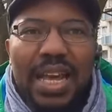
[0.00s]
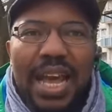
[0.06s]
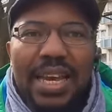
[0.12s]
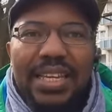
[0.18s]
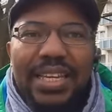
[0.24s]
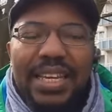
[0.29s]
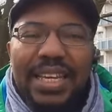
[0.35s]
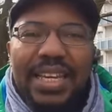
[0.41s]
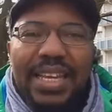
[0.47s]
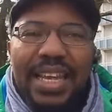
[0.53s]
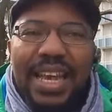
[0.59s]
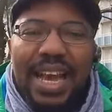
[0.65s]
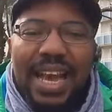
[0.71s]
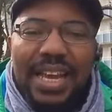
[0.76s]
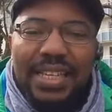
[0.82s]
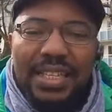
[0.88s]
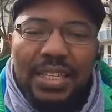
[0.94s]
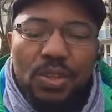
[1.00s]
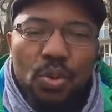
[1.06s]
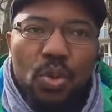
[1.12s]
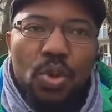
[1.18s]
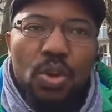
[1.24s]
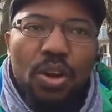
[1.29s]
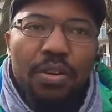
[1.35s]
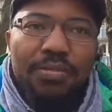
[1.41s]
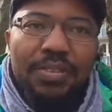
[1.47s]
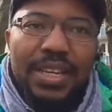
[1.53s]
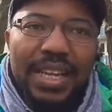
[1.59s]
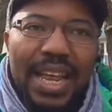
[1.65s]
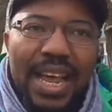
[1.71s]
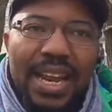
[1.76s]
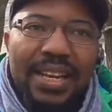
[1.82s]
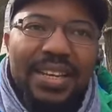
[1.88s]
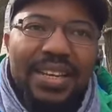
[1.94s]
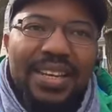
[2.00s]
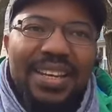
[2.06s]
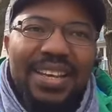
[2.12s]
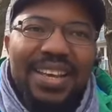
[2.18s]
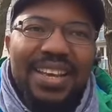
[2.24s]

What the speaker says: and the rule of the land,